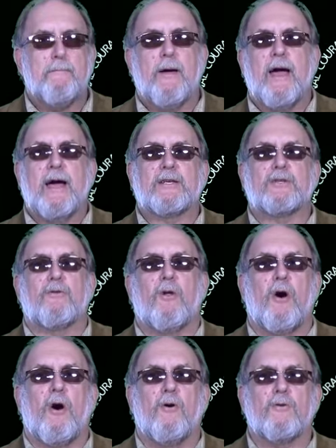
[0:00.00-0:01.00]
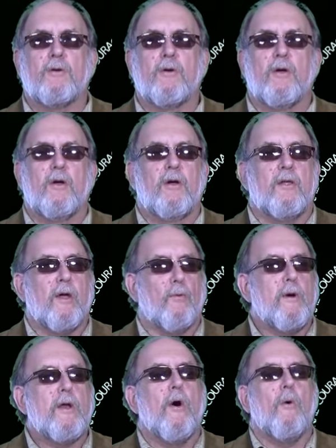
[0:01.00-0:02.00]
passed laws that
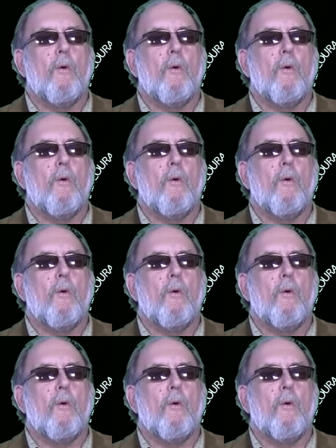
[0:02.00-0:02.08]
we don't